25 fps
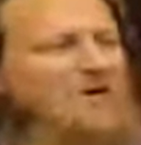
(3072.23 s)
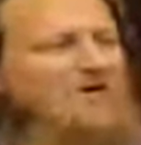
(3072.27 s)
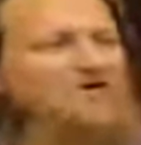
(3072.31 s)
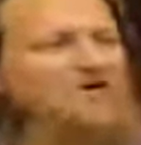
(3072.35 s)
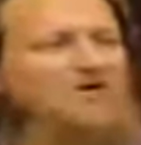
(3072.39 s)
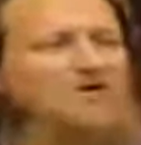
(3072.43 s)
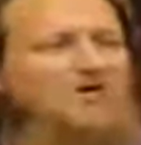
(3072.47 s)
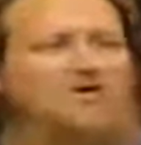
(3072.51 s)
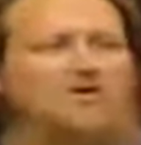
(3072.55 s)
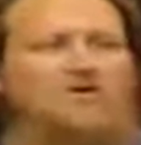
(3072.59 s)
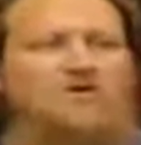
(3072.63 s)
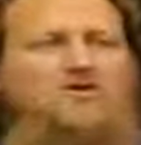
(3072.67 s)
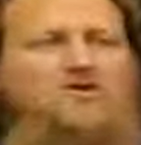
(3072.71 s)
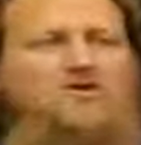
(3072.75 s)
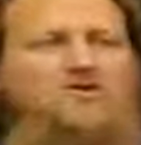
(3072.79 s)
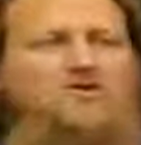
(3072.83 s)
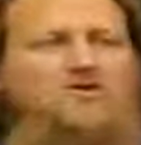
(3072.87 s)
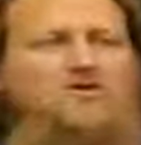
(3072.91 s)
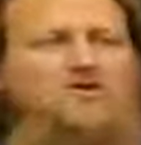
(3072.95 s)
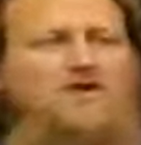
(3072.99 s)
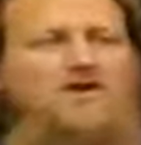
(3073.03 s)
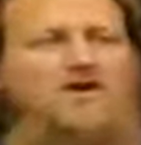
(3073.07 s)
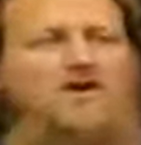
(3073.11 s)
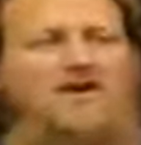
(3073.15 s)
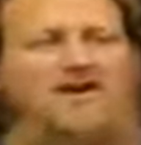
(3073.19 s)
Of
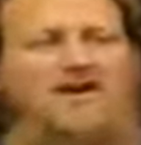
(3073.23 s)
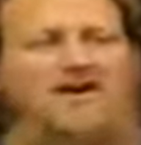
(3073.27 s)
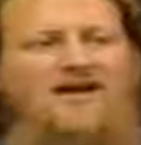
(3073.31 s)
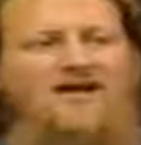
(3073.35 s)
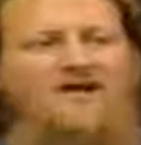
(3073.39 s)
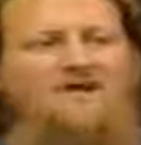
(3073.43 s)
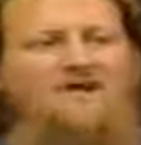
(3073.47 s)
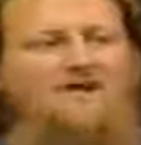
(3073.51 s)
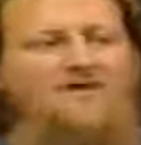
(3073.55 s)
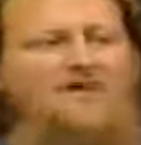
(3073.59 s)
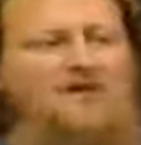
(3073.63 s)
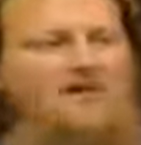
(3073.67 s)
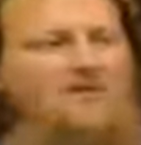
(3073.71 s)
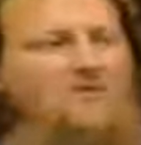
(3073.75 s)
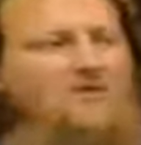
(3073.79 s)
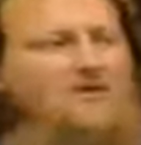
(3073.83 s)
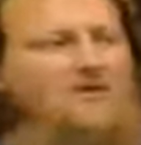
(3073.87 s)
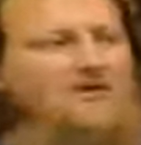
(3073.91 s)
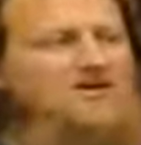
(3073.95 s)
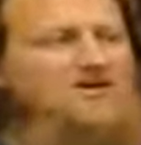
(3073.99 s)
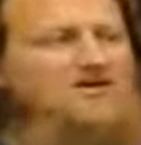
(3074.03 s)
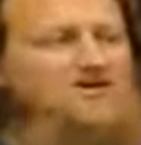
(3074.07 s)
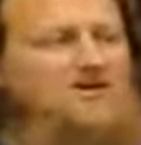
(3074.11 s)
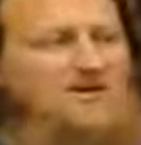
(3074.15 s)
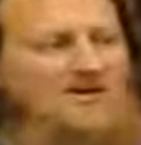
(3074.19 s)
course, every
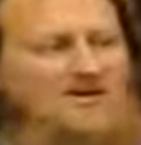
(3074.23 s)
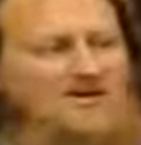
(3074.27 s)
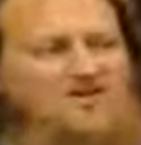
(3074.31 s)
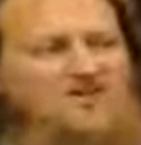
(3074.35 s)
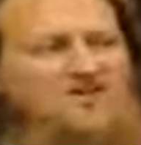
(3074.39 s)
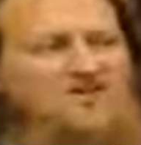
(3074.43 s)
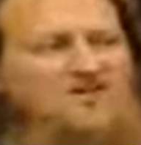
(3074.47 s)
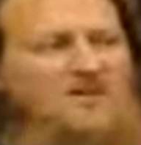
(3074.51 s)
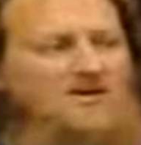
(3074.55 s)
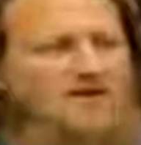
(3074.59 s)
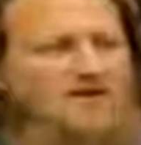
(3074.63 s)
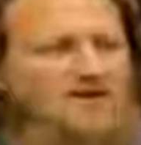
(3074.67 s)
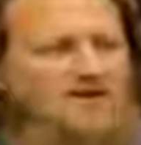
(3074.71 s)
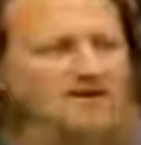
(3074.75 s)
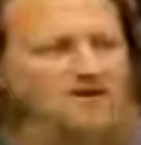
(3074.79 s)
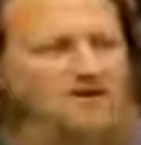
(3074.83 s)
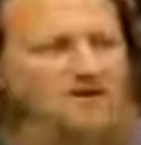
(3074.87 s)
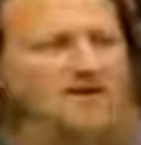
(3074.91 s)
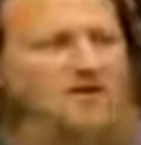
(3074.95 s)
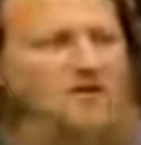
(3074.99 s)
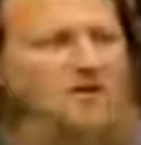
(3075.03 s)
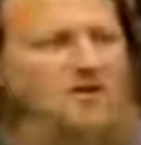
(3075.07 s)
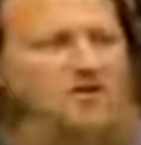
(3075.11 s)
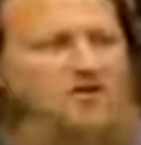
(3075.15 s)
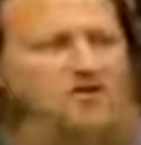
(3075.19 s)
person has to be a little
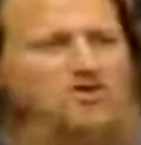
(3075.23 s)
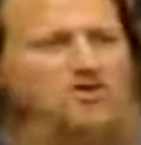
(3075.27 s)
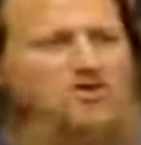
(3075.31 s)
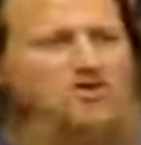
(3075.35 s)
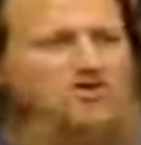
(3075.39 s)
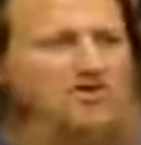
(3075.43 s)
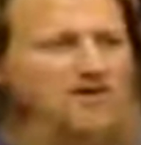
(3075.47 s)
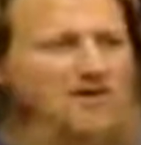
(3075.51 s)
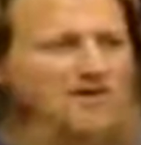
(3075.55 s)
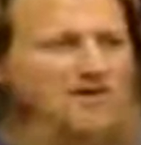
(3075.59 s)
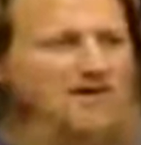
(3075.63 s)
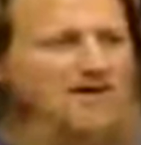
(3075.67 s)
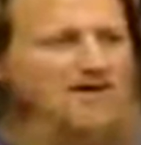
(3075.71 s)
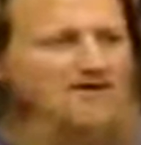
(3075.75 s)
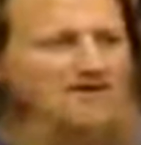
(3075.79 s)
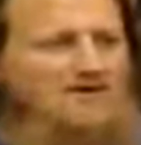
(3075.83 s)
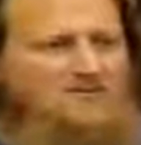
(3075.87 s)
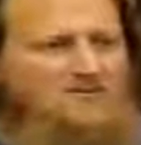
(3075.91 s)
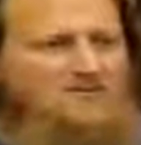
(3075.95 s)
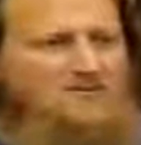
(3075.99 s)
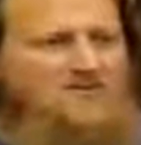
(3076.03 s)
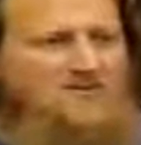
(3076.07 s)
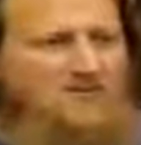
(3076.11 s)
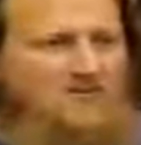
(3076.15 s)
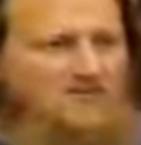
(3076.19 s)
bit cautious about
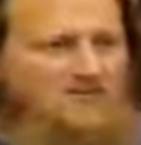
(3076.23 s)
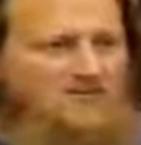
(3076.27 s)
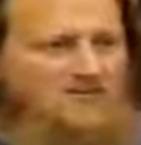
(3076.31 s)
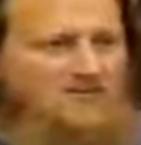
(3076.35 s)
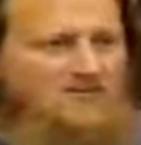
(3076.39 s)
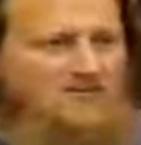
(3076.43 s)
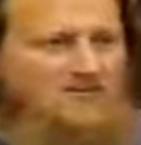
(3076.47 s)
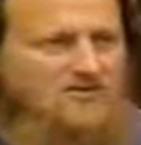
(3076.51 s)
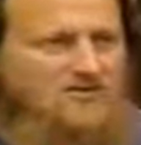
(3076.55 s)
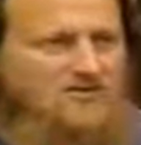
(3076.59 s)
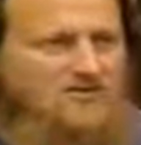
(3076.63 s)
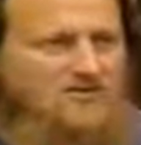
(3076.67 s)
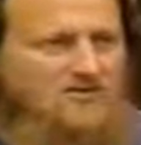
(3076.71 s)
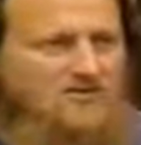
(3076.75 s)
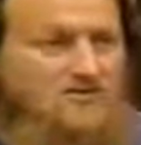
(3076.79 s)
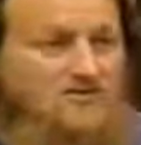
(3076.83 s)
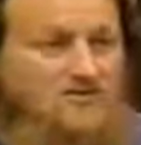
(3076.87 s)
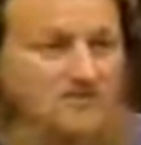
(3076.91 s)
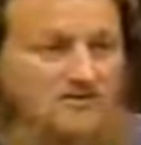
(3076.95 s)
themselves.